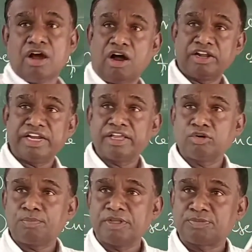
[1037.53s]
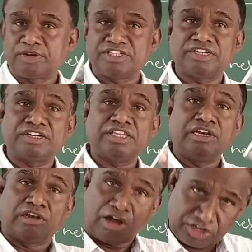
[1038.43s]
aldehyde group is present at
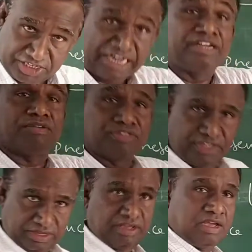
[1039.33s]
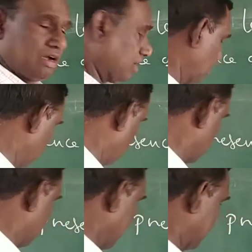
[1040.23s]
the last end of the
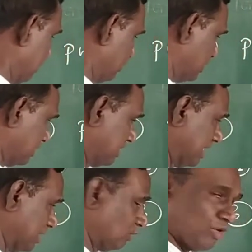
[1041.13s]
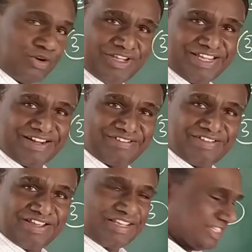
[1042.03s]
glucose molecule. You see CHO here,
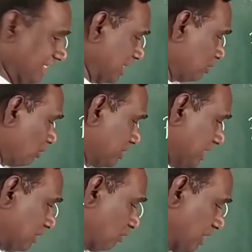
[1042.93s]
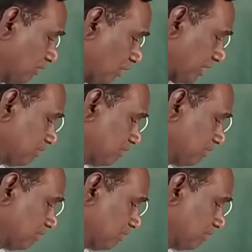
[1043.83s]
CHO, CHOH 4 times